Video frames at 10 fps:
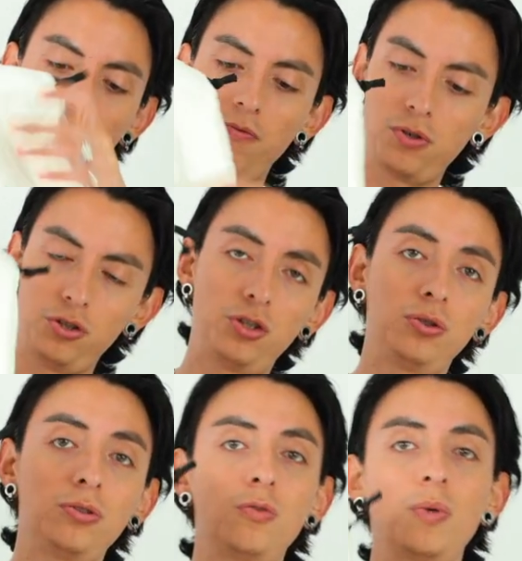for the
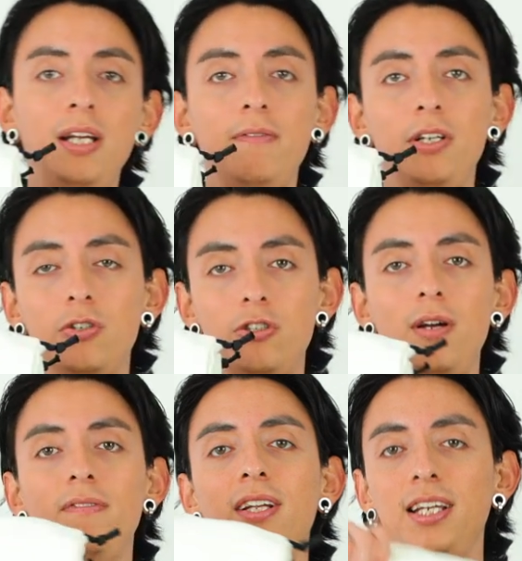shoes whenever you're
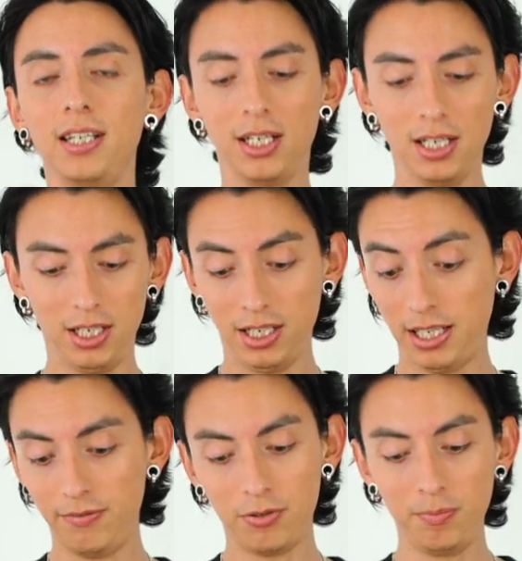traveling.
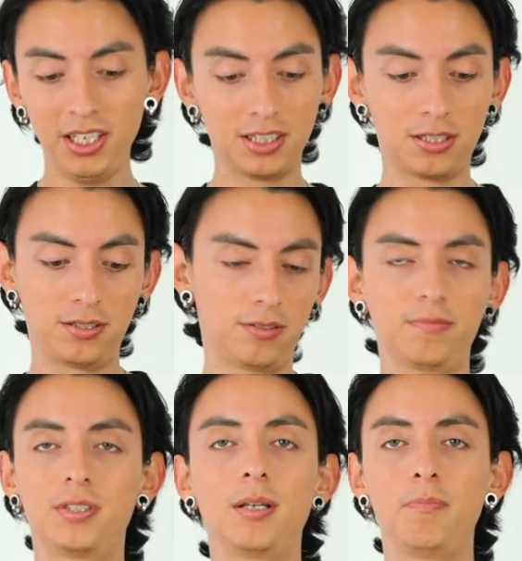And for me it's
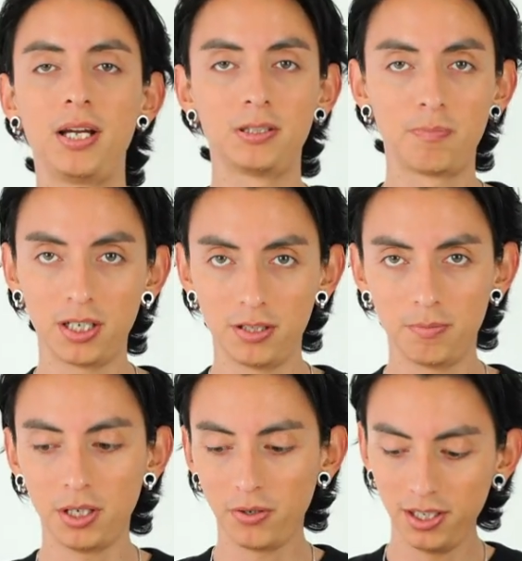the best part
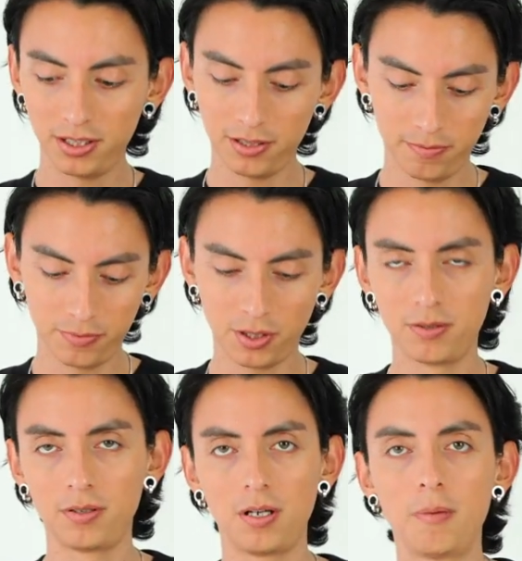about it,
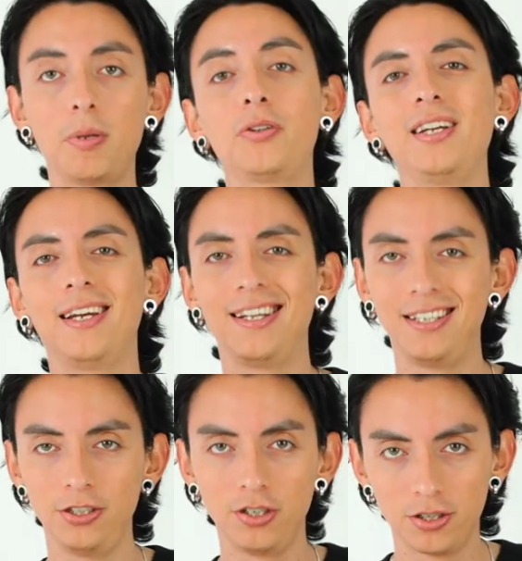about the
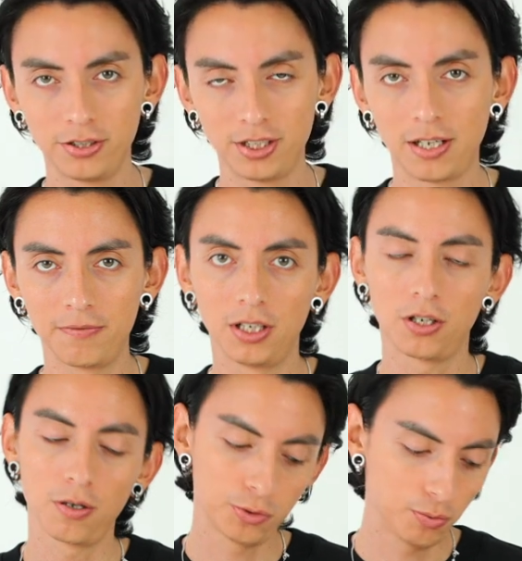additional stuff that
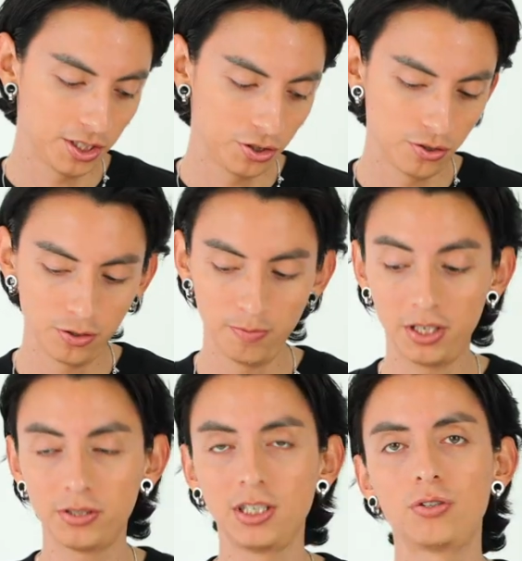comes with the shoes,
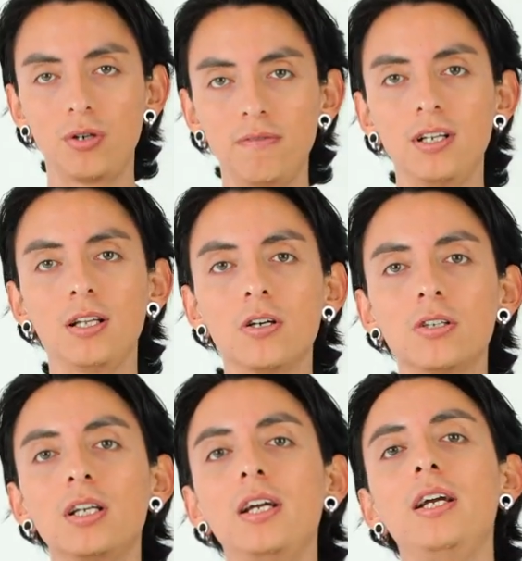because I travel a
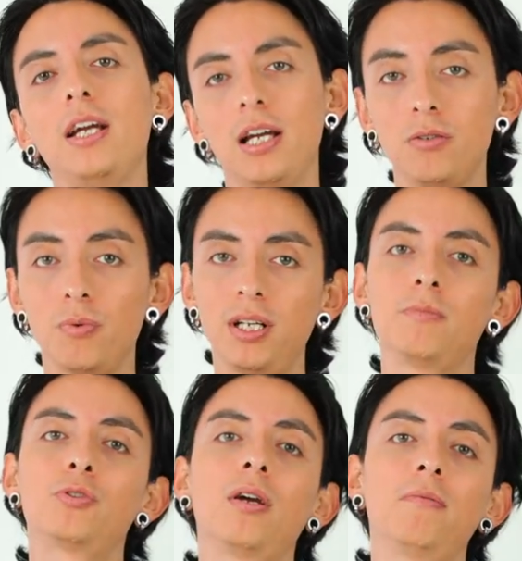lot. And when
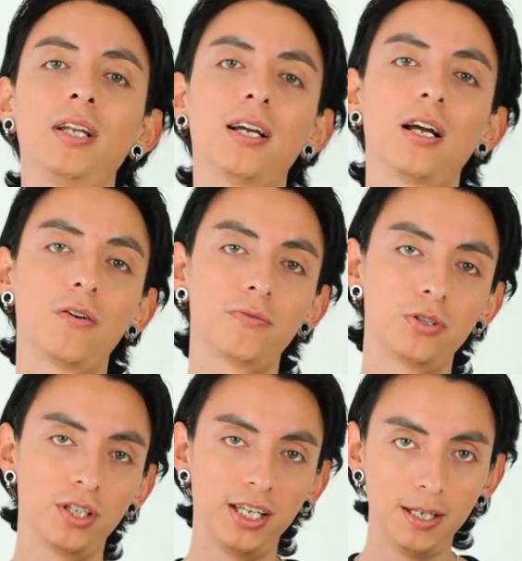I'm traveling, I love
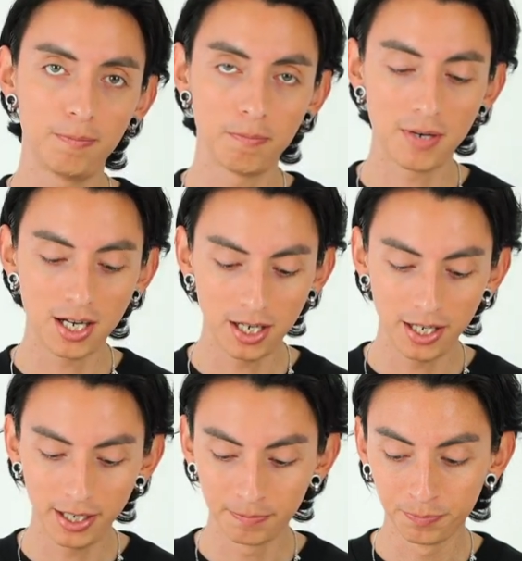to keep
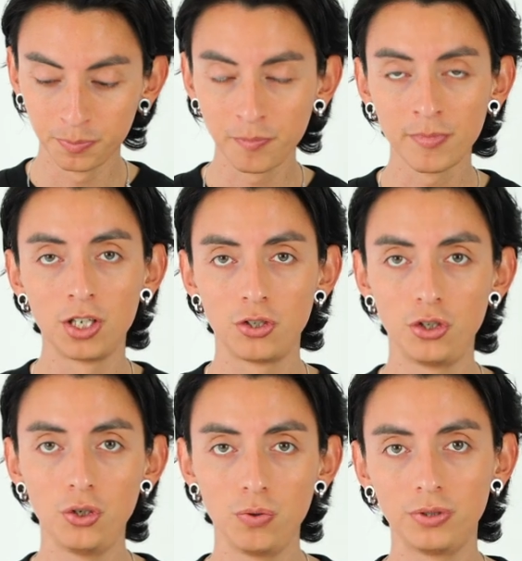my
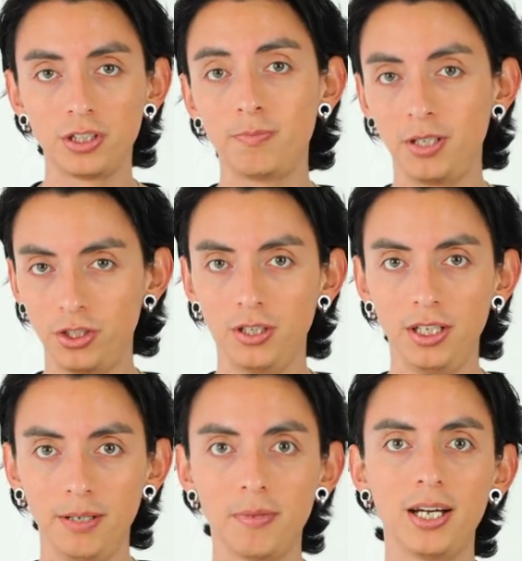shoes,
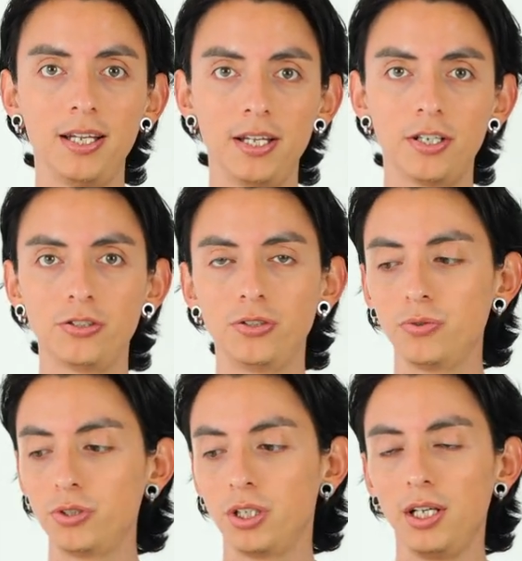especially my leather
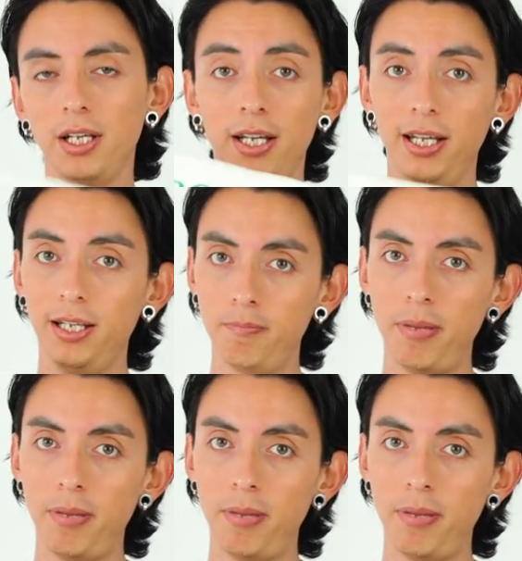shoes, in